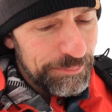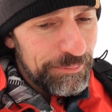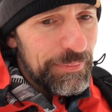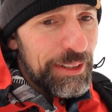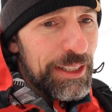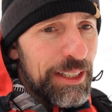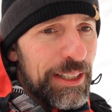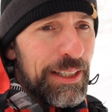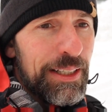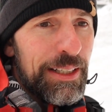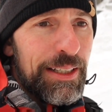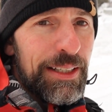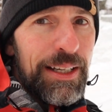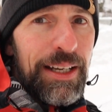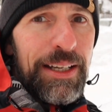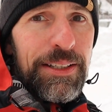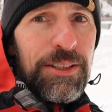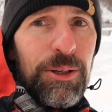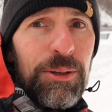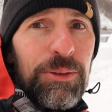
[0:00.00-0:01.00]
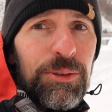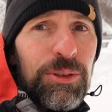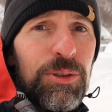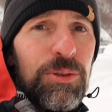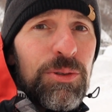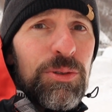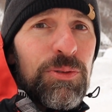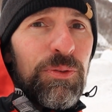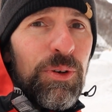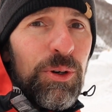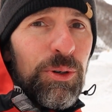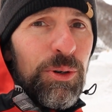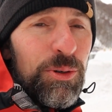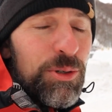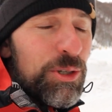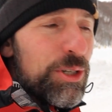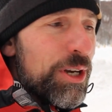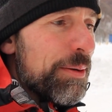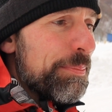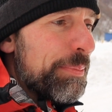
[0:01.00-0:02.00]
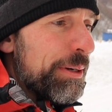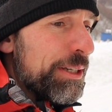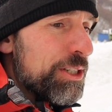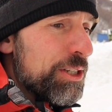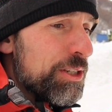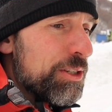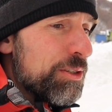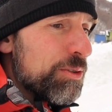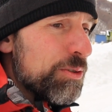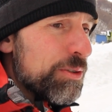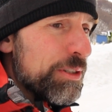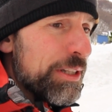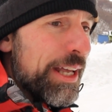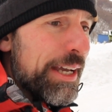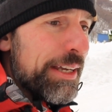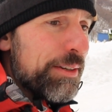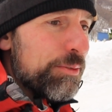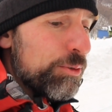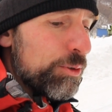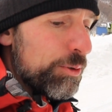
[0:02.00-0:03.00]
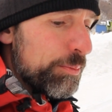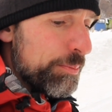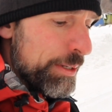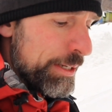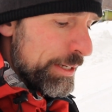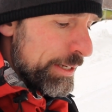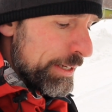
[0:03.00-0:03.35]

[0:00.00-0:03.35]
I don't use Photoshop, I just use Lightroom.